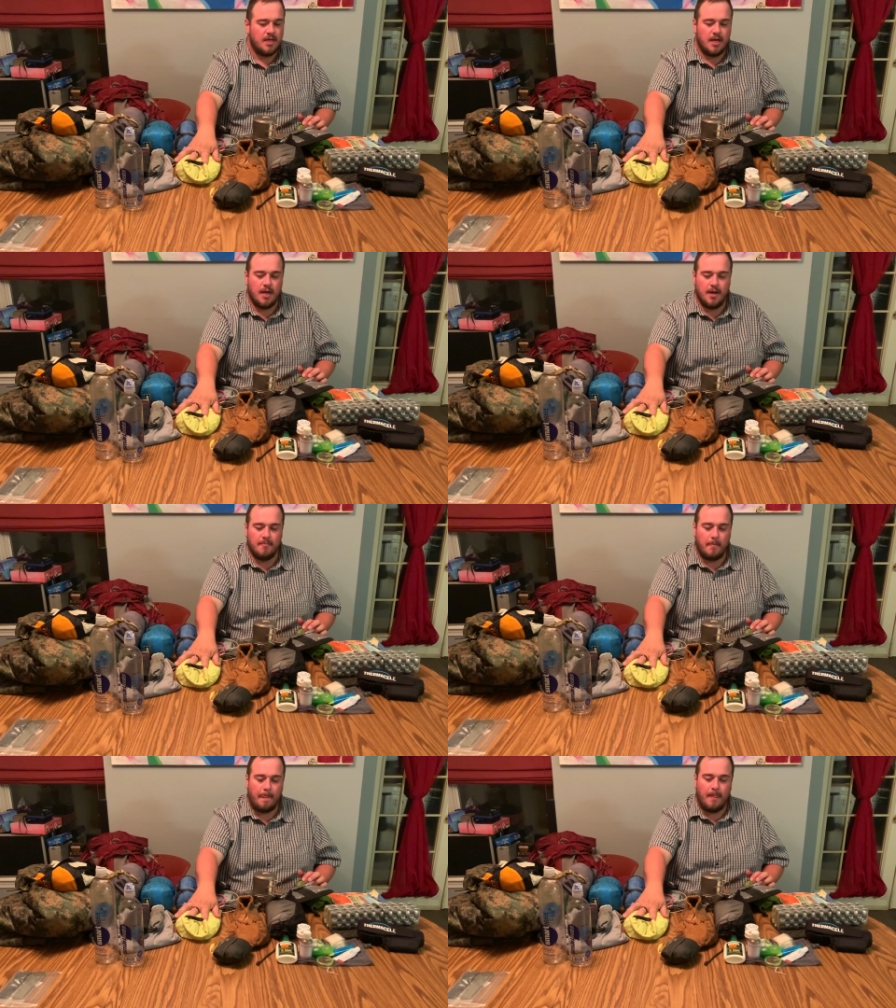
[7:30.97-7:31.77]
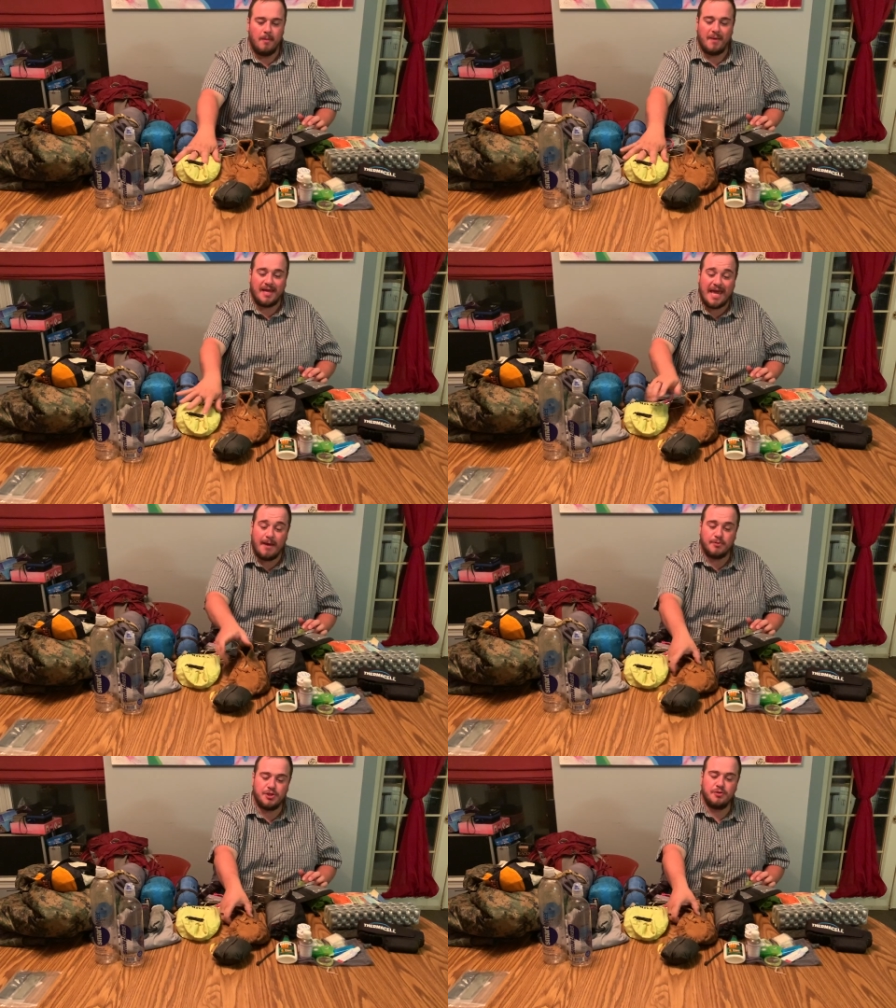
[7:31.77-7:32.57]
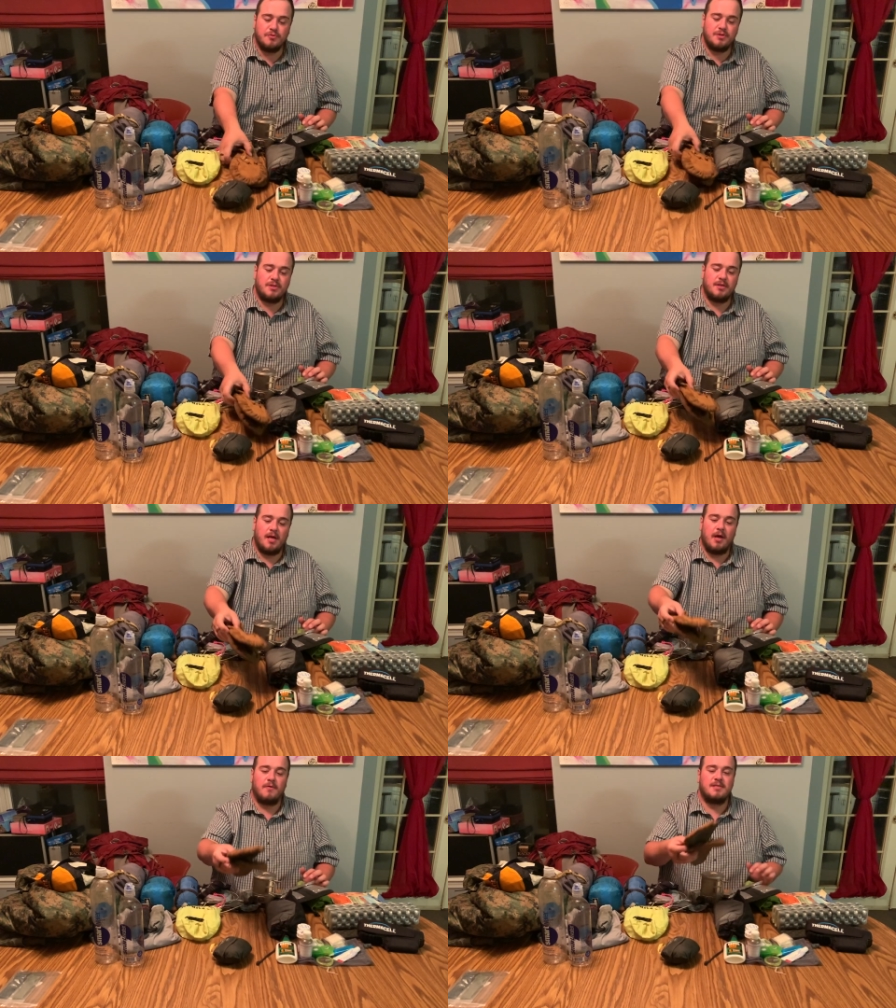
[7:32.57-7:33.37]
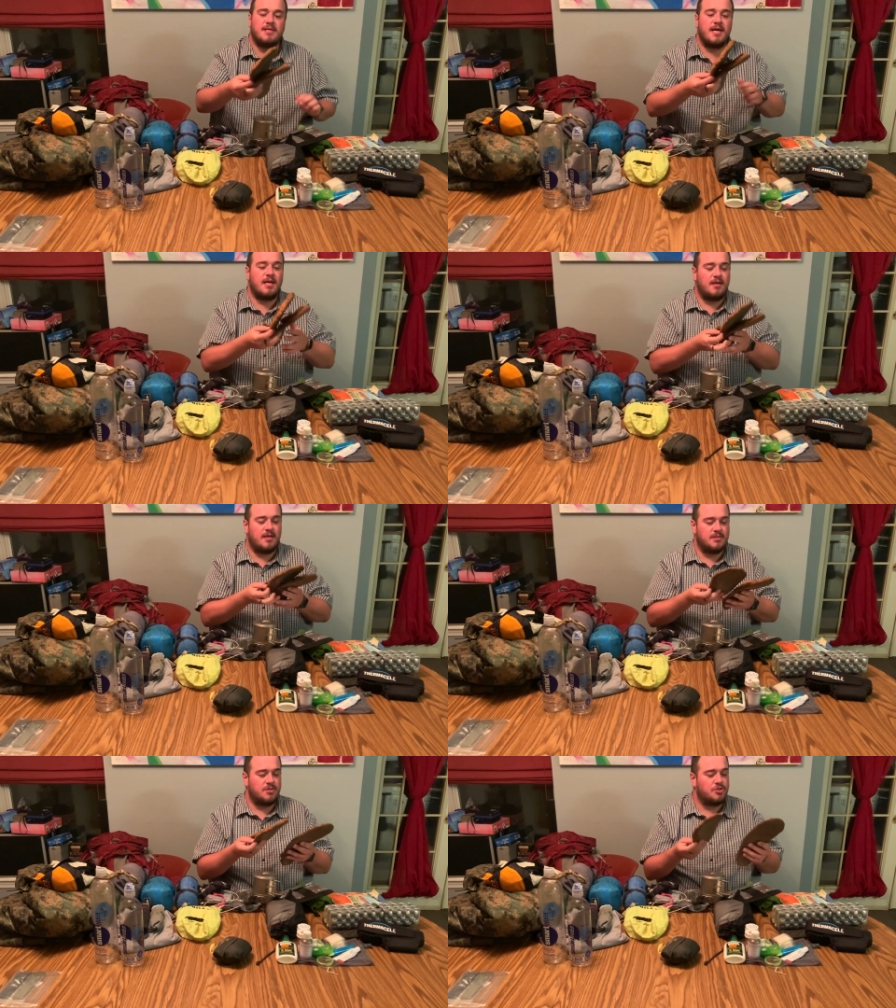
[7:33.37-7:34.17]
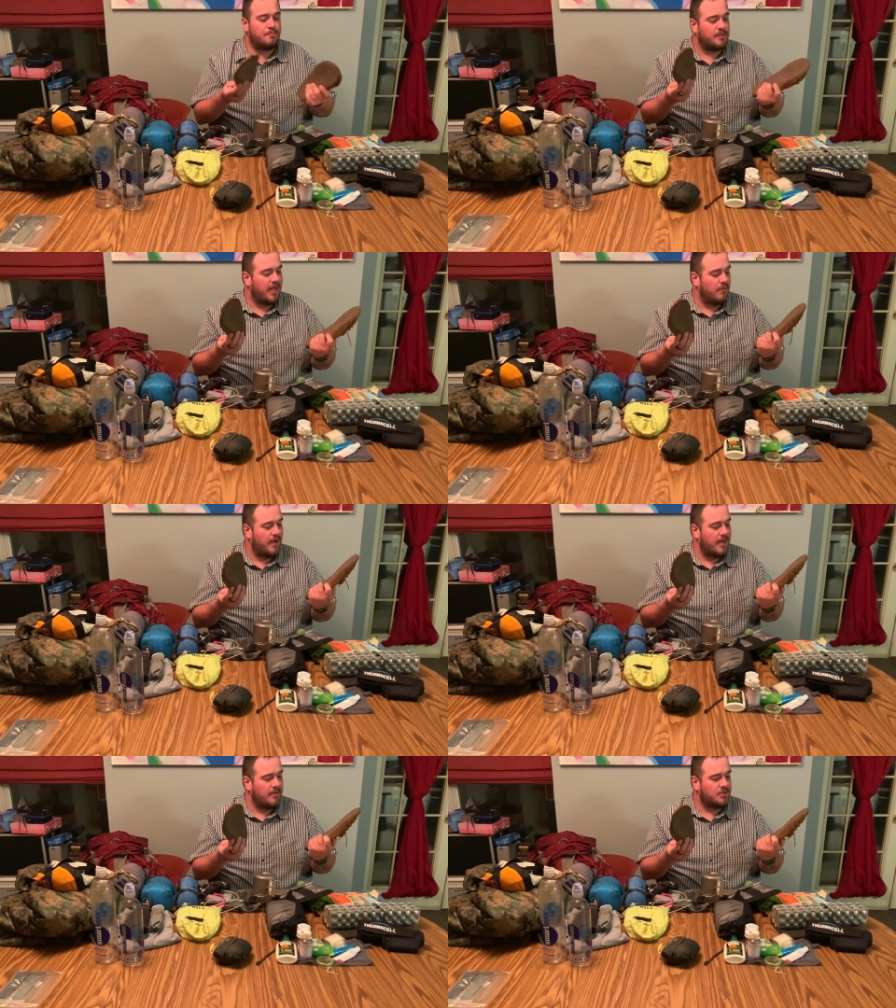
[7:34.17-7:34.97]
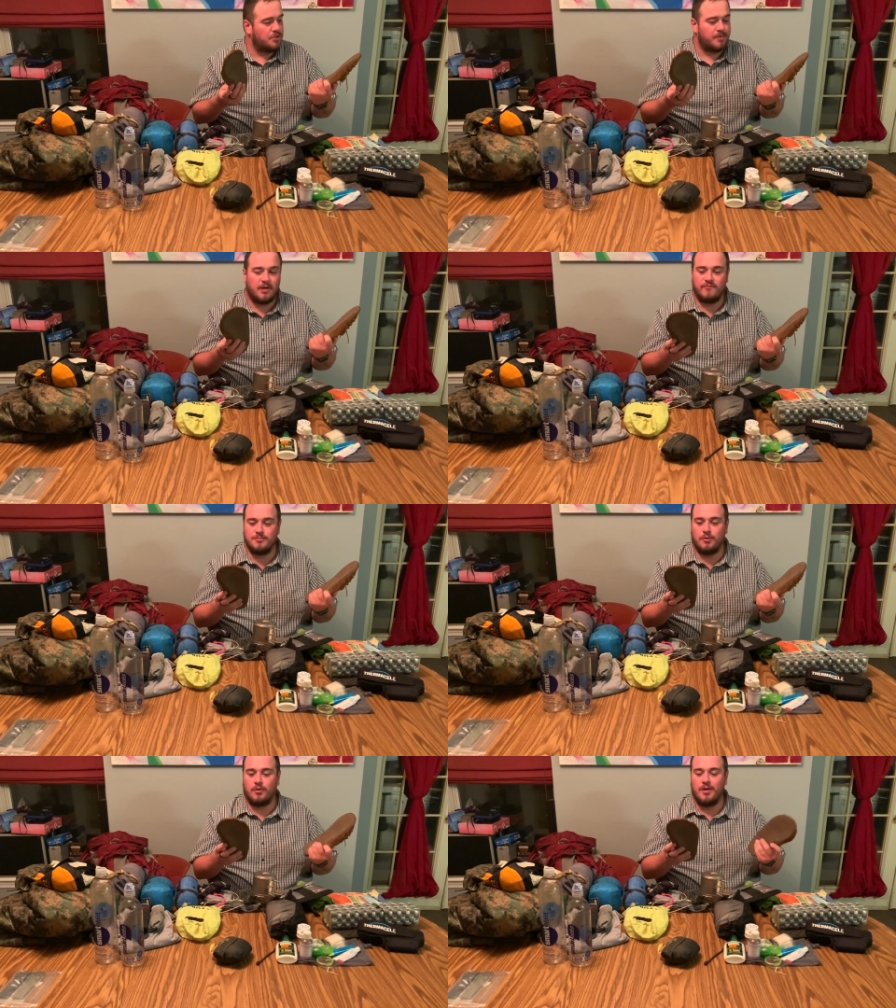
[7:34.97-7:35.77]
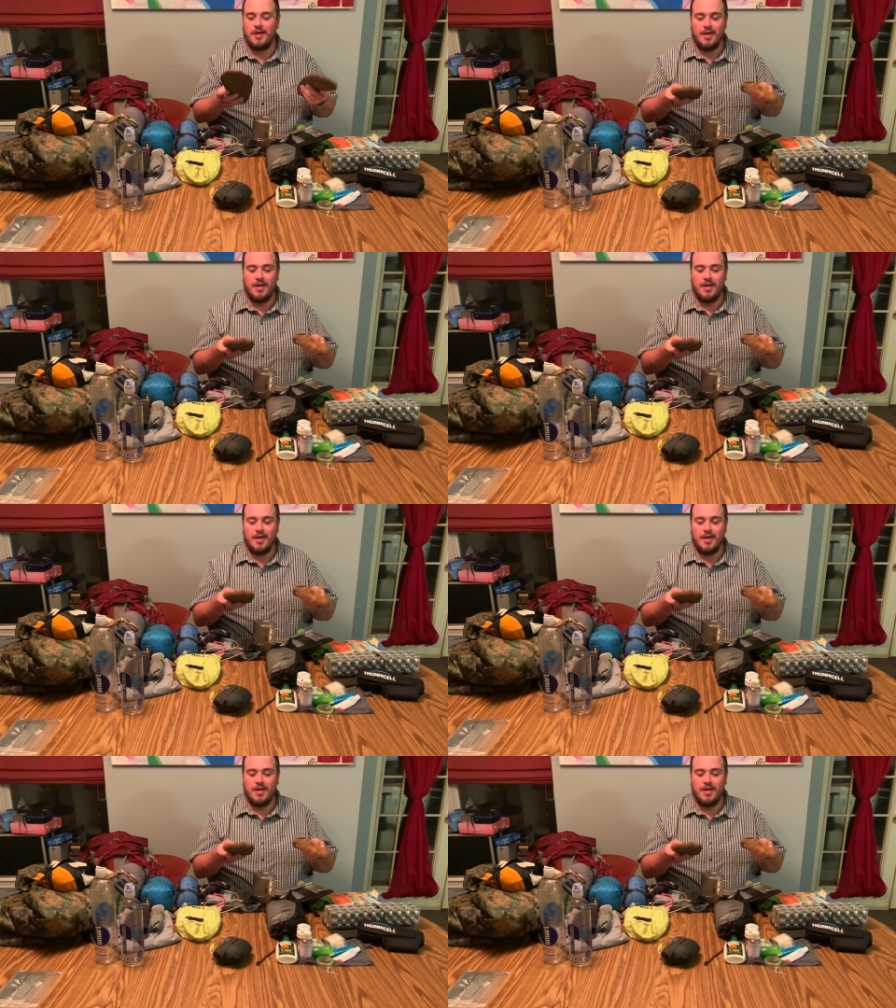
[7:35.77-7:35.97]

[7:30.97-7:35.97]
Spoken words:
My camp shoes I always take because they're super lightweight and they're super comfortable.